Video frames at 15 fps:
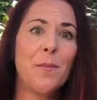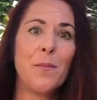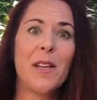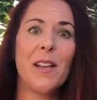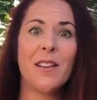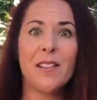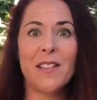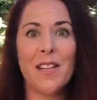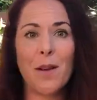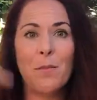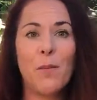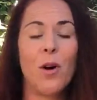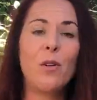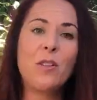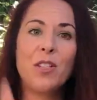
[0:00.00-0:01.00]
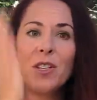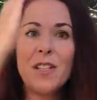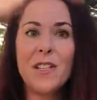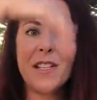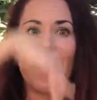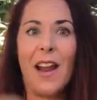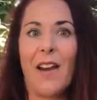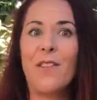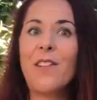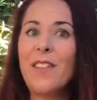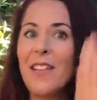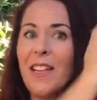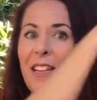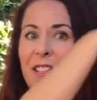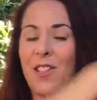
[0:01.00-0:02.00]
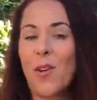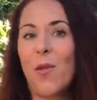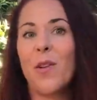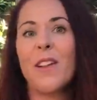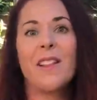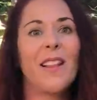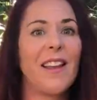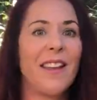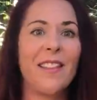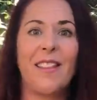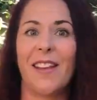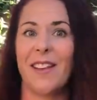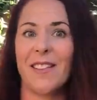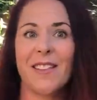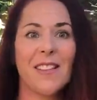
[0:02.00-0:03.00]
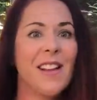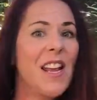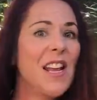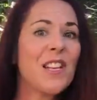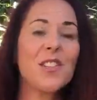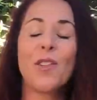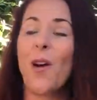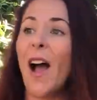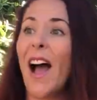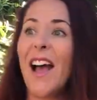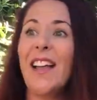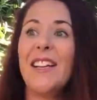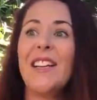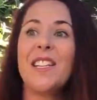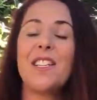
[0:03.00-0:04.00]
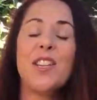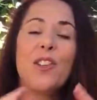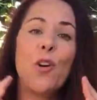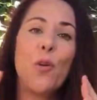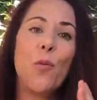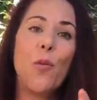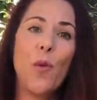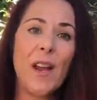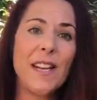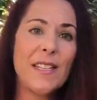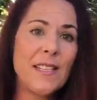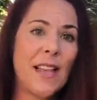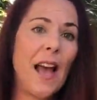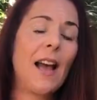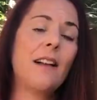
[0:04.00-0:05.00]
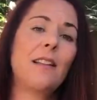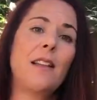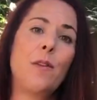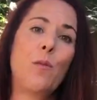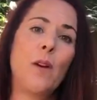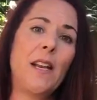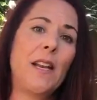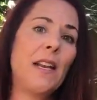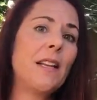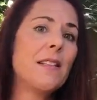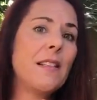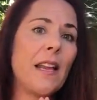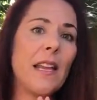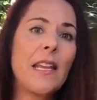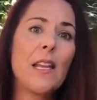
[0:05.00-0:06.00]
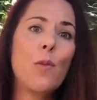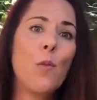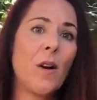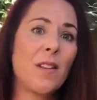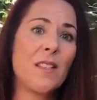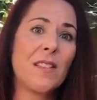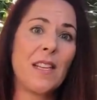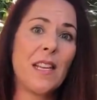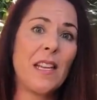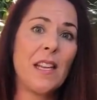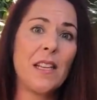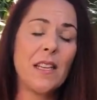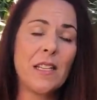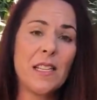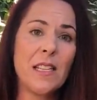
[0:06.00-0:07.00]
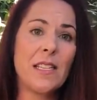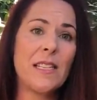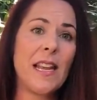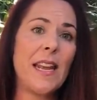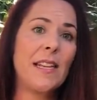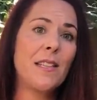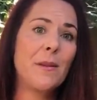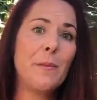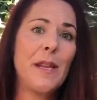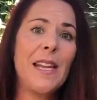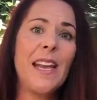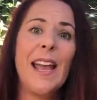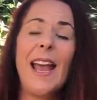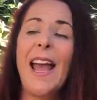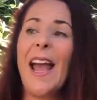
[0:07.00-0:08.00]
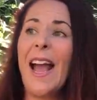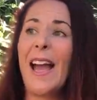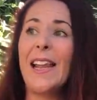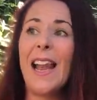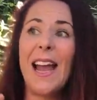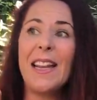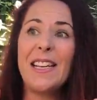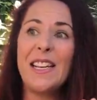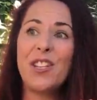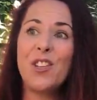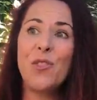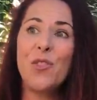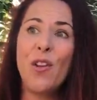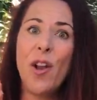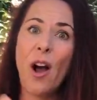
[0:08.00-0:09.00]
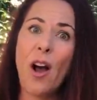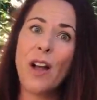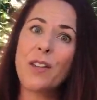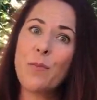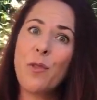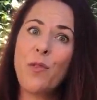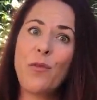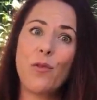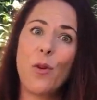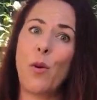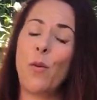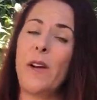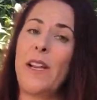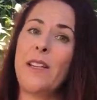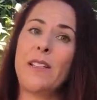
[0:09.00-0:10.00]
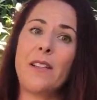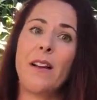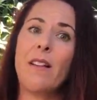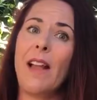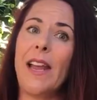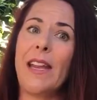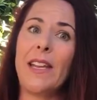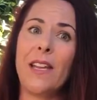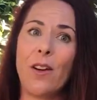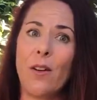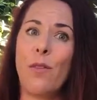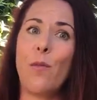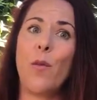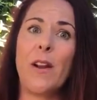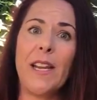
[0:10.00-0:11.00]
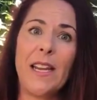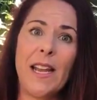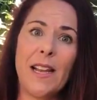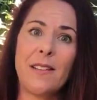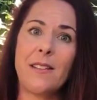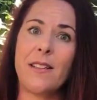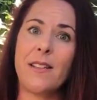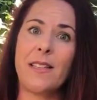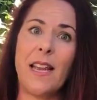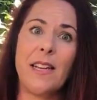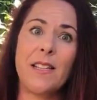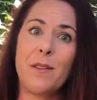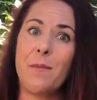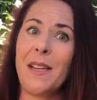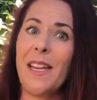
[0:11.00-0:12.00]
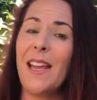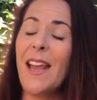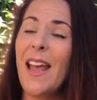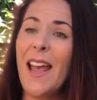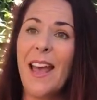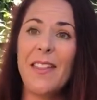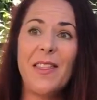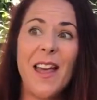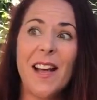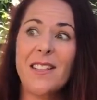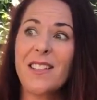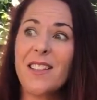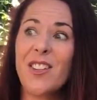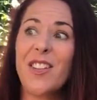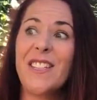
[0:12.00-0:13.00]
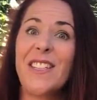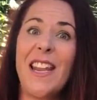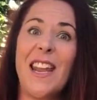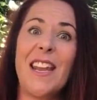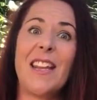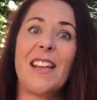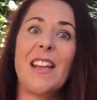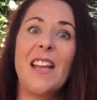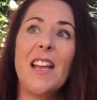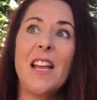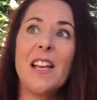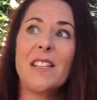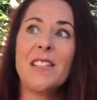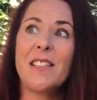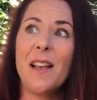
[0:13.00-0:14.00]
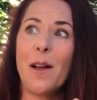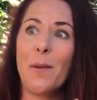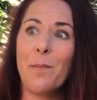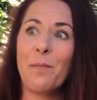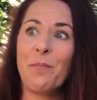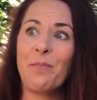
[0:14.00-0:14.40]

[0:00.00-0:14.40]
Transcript: because the emotions and everything is going like this. So I need to know exactly what it is that he wants to say to me, and I need to not move forward until I hear what he has to say to me. And that's going to take some